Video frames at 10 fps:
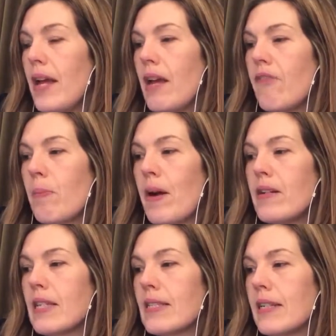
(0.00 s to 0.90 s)
if the
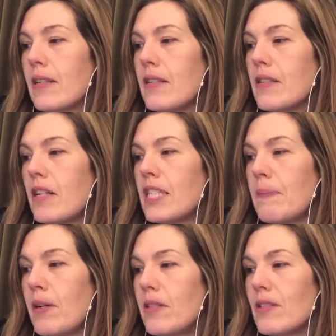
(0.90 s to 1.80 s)
processing concerns
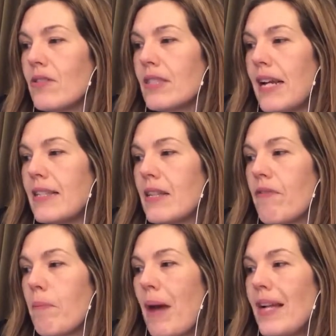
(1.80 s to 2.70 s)
personal data
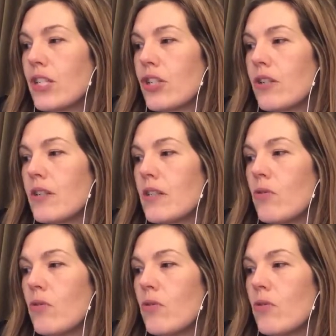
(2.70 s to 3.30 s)
from patients